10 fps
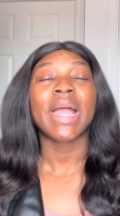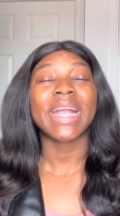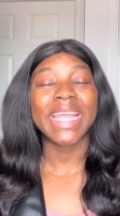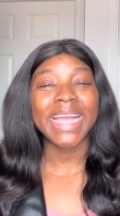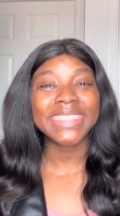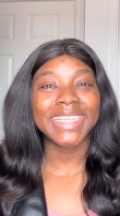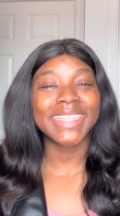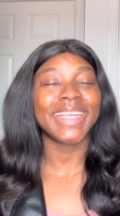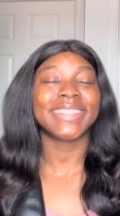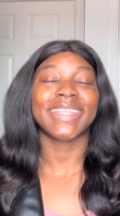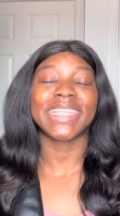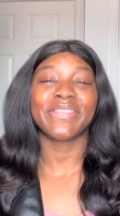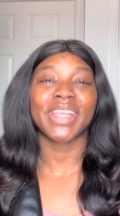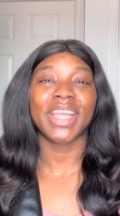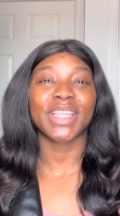Getting a
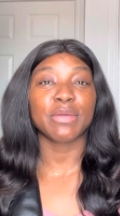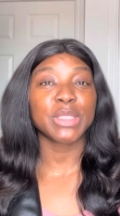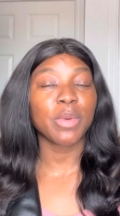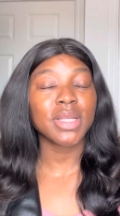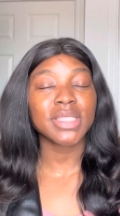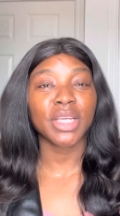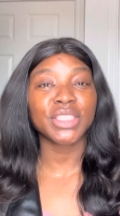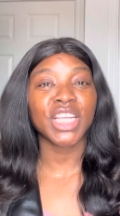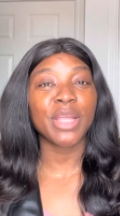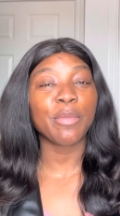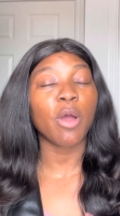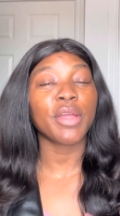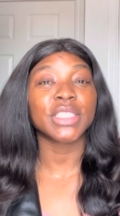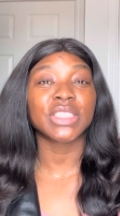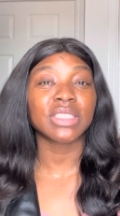certificate of sponsorship or
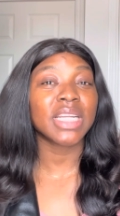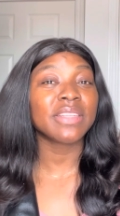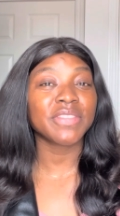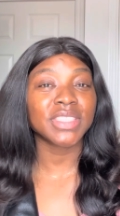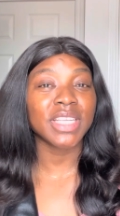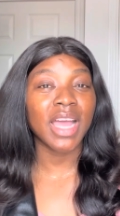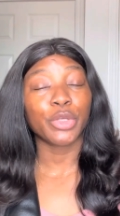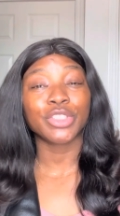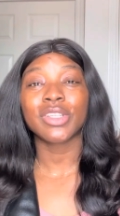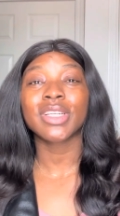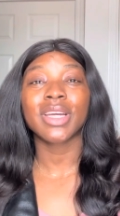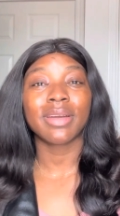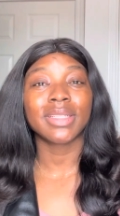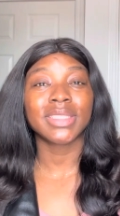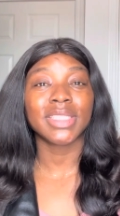a student visa does not
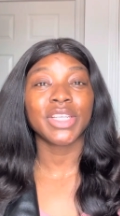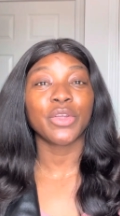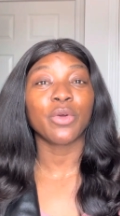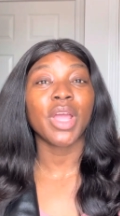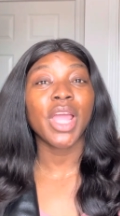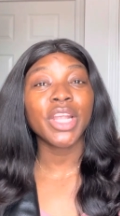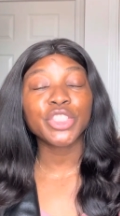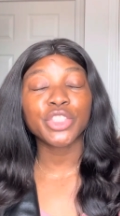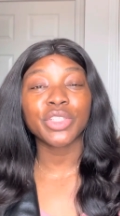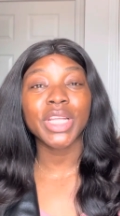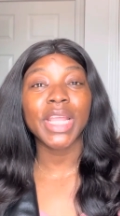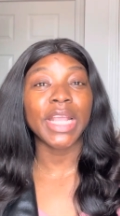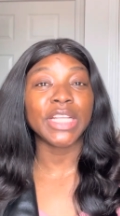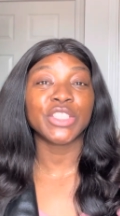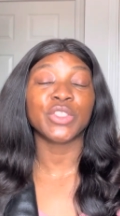guarantee your entry
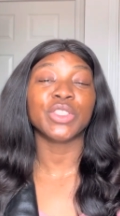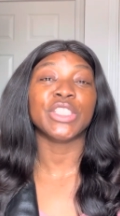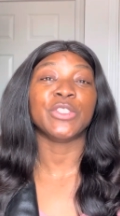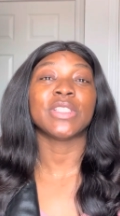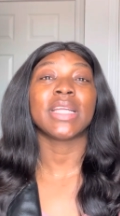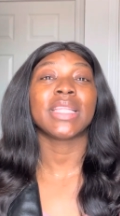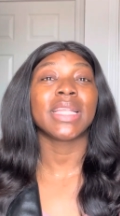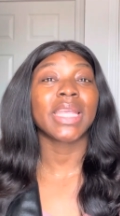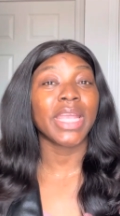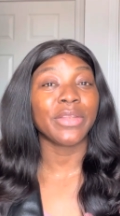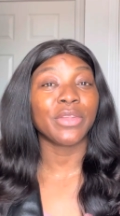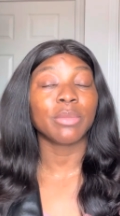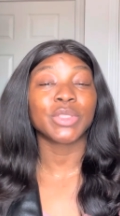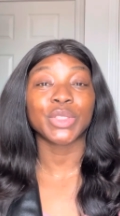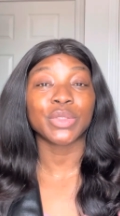into the United Kingdom
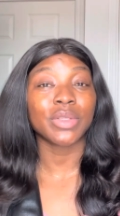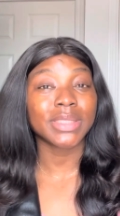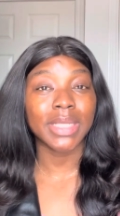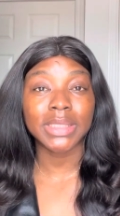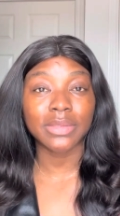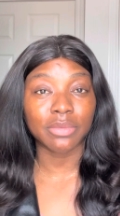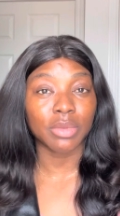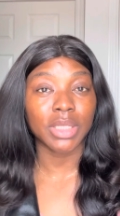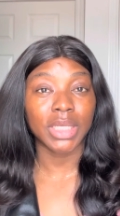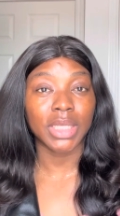successfully.